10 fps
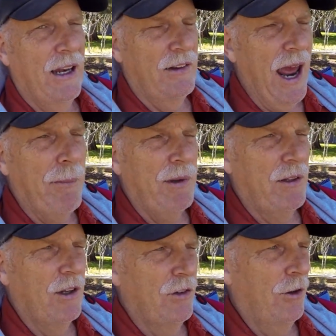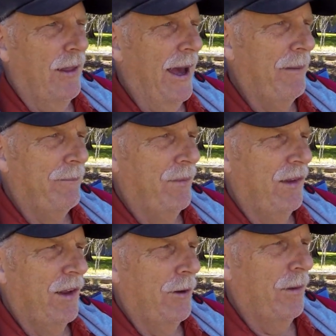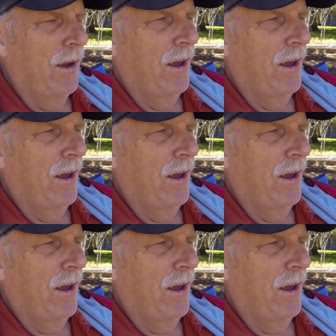adapted to do that. So,